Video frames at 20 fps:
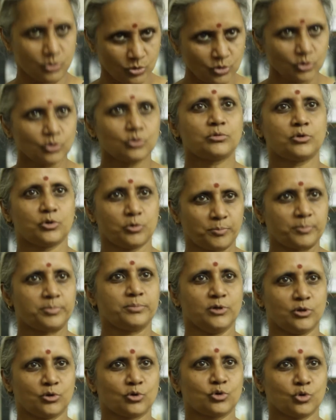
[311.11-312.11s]

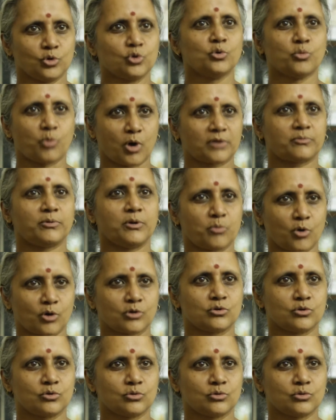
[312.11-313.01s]
to do what we want to